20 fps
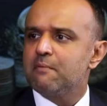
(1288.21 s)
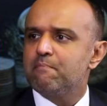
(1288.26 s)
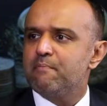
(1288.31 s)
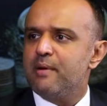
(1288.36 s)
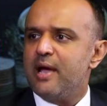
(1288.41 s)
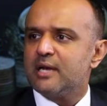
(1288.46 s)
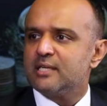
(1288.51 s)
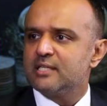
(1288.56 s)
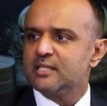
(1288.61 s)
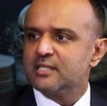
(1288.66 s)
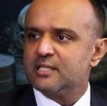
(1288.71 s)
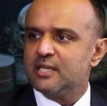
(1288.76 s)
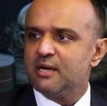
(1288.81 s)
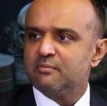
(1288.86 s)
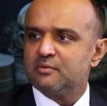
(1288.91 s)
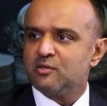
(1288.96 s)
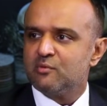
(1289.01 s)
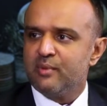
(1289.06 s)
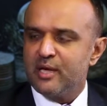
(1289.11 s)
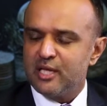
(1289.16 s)
impact in
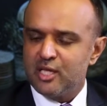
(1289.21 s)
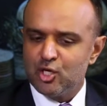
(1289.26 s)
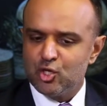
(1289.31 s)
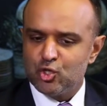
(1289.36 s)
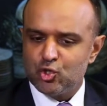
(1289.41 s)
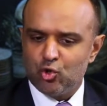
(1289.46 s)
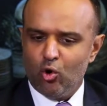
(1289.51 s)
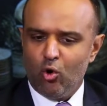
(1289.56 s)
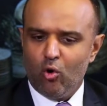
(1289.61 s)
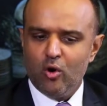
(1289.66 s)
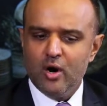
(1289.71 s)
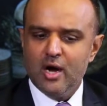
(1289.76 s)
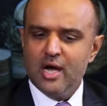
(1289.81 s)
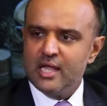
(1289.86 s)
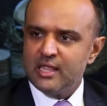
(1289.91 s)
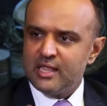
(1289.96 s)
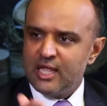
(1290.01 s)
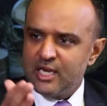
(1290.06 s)
terms of making sure